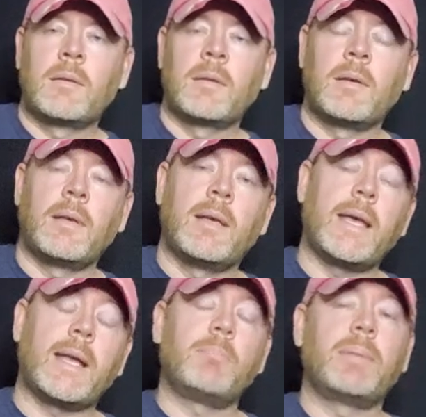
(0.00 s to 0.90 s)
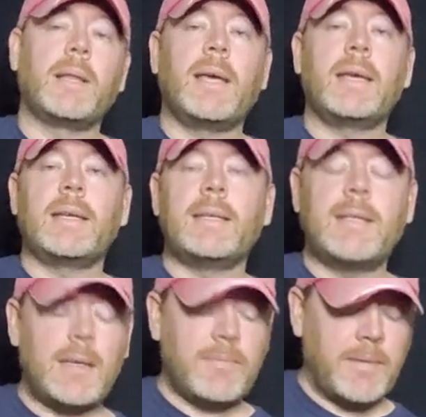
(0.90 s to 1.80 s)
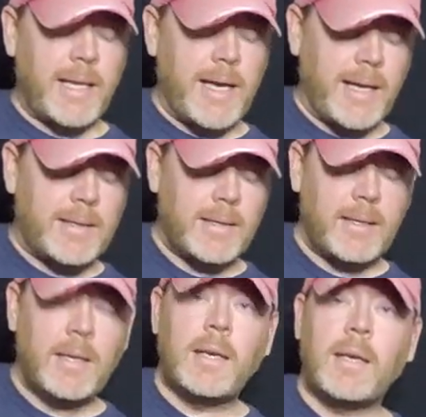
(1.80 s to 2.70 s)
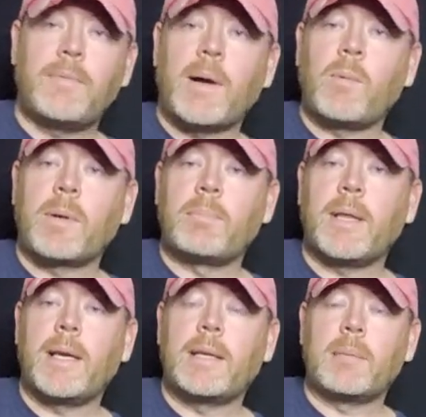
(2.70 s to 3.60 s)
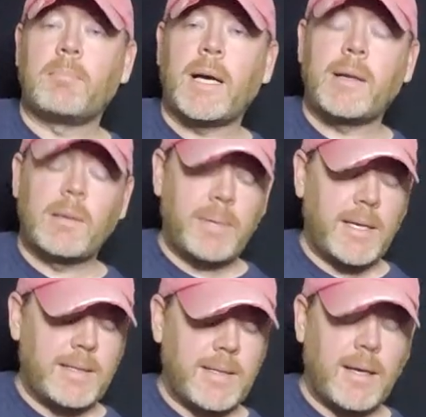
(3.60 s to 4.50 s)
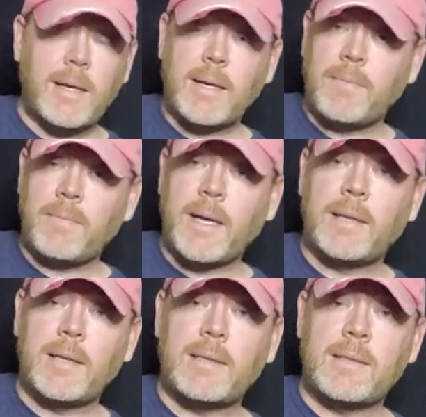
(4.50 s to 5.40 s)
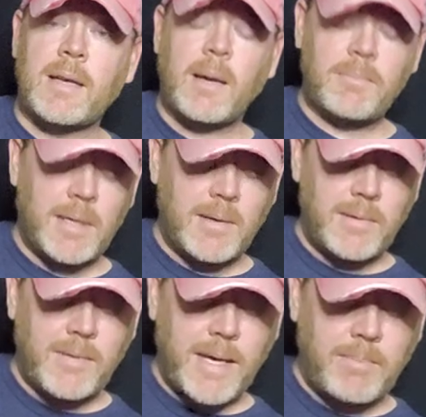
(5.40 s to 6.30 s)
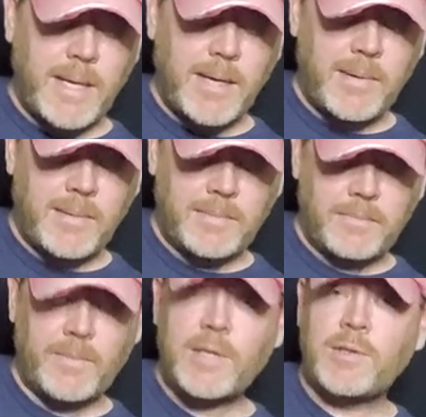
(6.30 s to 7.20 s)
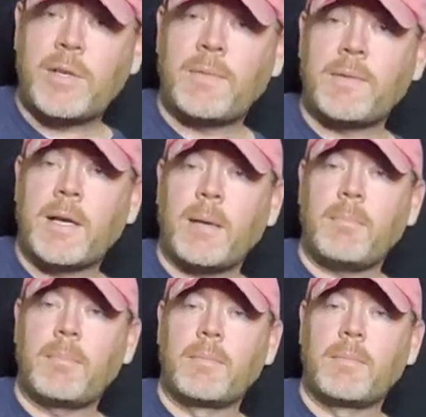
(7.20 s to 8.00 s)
and I'm playing in D flat. If I want to play in the minor pentatonic, I find this top note of that pattern, shift up,